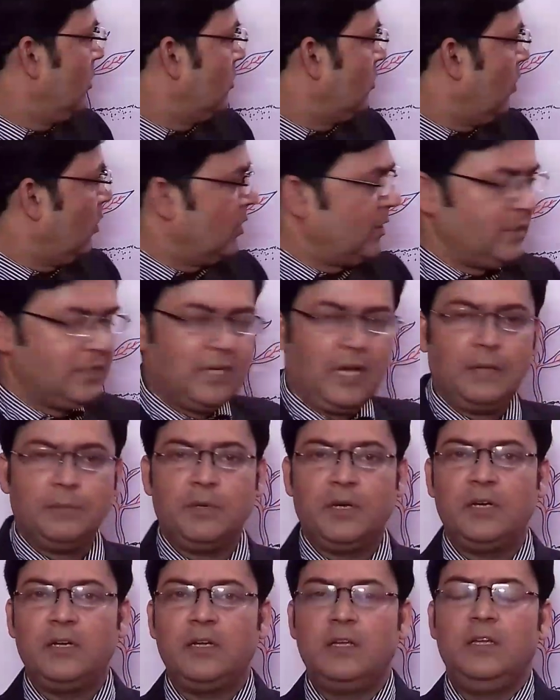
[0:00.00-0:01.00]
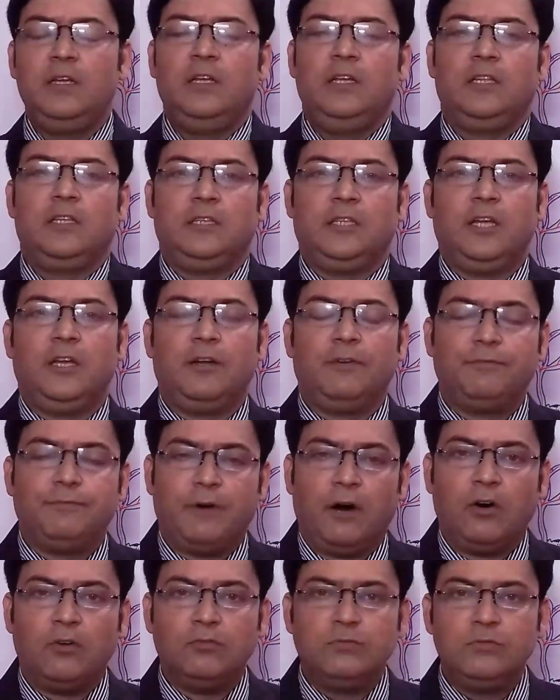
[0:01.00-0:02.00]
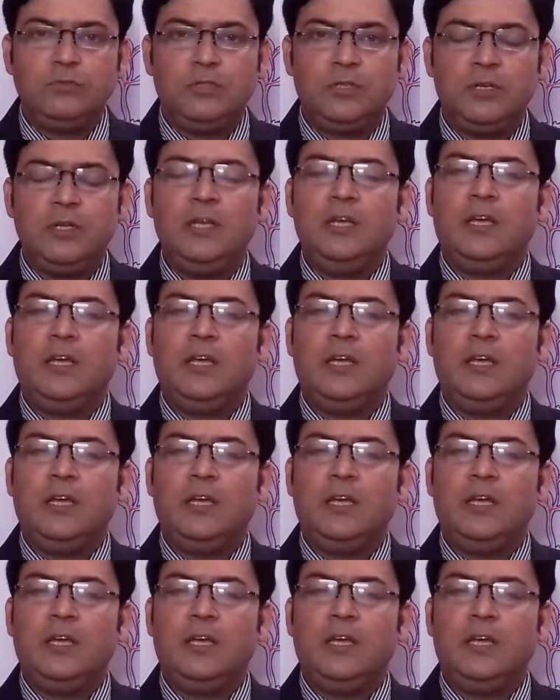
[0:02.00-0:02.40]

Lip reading: Collenchyma, they are found